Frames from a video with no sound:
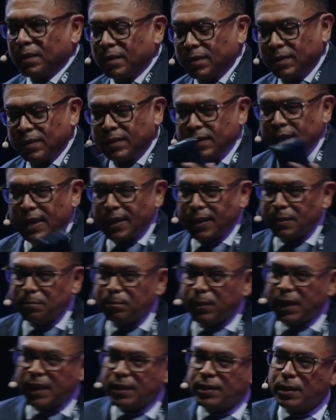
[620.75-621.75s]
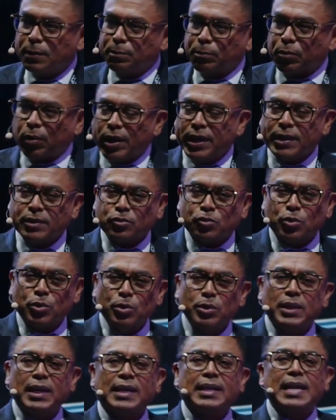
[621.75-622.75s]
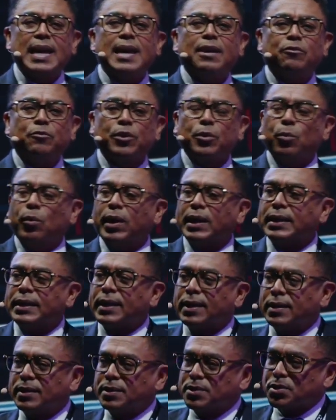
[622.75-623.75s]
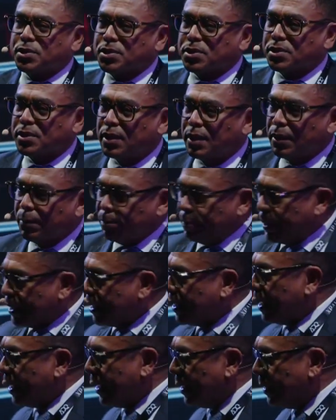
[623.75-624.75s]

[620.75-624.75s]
They made a breakthrough that everyone else began